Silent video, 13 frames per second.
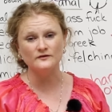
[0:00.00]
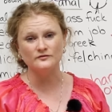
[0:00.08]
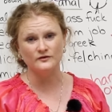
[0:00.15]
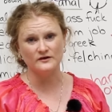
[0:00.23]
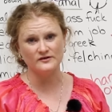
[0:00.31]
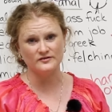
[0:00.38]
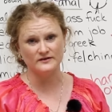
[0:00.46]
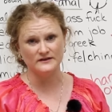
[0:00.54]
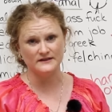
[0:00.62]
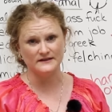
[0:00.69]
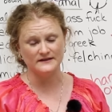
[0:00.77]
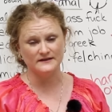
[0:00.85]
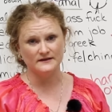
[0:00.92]

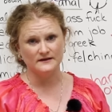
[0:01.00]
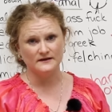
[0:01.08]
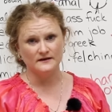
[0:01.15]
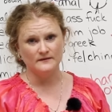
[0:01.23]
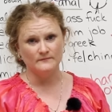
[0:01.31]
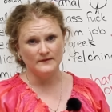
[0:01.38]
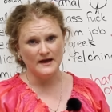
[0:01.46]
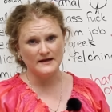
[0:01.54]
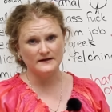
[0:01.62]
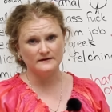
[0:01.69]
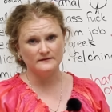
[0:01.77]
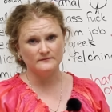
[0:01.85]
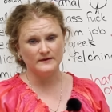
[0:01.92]
unfortunately,
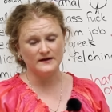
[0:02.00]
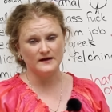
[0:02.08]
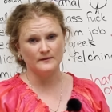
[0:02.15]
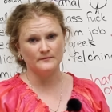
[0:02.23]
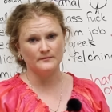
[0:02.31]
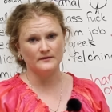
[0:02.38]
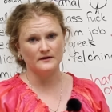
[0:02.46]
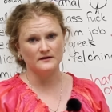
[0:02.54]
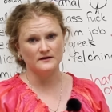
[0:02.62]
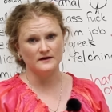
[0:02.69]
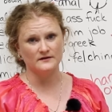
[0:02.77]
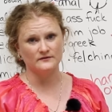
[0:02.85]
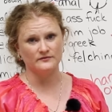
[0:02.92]
men make up a
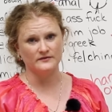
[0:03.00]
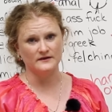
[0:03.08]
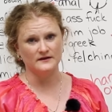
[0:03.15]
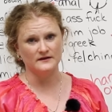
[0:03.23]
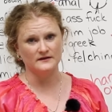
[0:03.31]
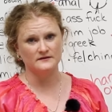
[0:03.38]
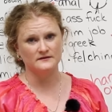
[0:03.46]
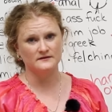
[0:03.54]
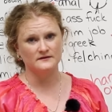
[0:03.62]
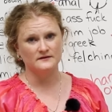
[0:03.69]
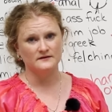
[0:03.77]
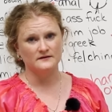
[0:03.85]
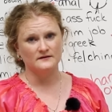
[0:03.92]
lot of the
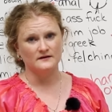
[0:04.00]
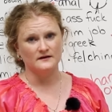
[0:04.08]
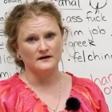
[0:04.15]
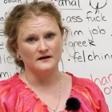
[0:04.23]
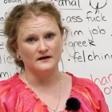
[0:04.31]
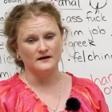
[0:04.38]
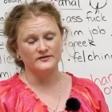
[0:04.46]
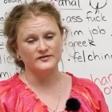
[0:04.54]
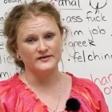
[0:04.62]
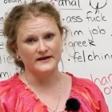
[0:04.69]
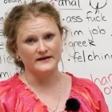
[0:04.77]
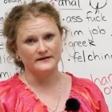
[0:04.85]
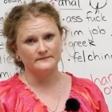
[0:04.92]
uh,
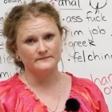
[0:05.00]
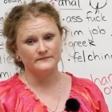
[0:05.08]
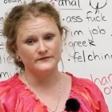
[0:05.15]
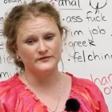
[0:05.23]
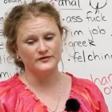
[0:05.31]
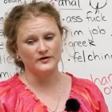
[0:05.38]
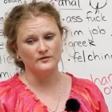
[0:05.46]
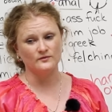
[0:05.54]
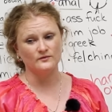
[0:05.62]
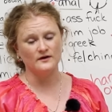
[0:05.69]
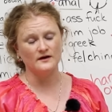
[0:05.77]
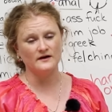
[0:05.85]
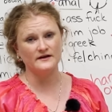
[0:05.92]
slang. So
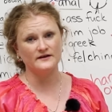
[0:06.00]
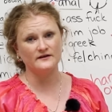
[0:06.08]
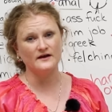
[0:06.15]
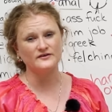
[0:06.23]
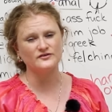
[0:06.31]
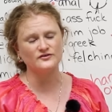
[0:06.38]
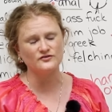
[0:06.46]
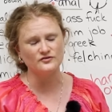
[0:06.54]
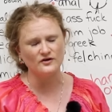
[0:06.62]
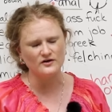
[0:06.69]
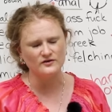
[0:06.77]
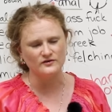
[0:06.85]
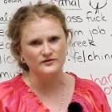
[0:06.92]
it, I
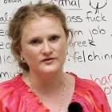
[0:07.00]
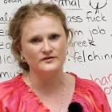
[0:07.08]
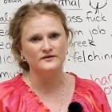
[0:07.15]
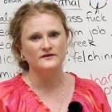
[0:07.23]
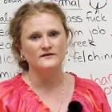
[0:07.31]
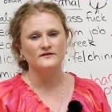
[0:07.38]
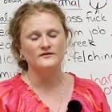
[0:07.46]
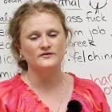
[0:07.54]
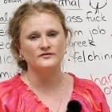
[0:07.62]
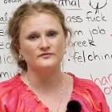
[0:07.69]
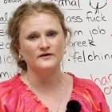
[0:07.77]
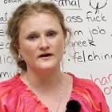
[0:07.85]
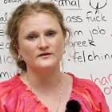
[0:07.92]
struggled to
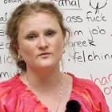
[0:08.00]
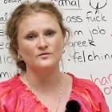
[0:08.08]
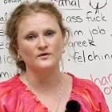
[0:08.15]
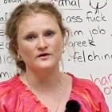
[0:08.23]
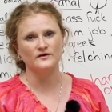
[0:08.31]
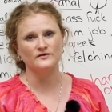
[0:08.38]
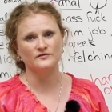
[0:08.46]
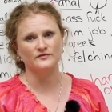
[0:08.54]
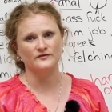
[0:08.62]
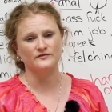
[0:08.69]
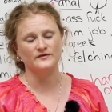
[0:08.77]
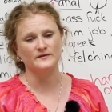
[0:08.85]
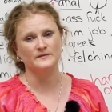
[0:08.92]
find words
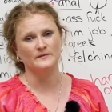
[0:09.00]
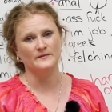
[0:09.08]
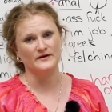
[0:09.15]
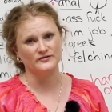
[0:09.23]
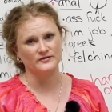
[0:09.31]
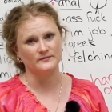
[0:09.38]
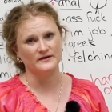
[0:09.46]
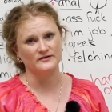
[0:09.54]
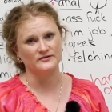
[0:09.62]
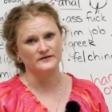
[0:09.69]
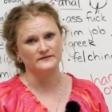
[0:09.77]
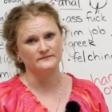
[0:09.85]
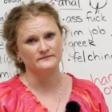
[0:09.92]
for female
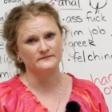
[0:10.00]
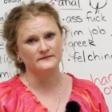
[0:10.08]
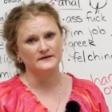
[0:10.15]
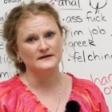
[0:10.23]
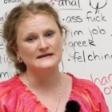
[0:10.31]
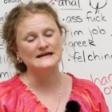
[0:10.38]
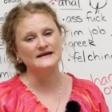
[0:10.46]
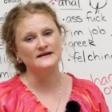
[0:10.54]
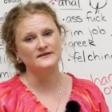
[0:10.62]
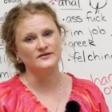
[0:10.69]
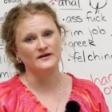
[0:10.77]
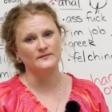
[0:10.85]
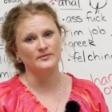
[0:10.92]
masturbation.
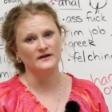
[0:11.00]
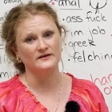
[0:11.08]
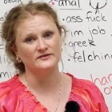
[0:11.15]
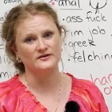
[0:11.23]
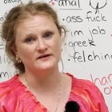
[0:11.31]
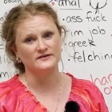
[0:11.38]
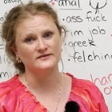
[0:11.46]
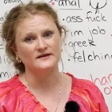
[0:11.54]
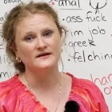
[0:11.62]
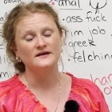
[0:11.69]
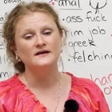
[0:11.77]
Ladies, I apologize.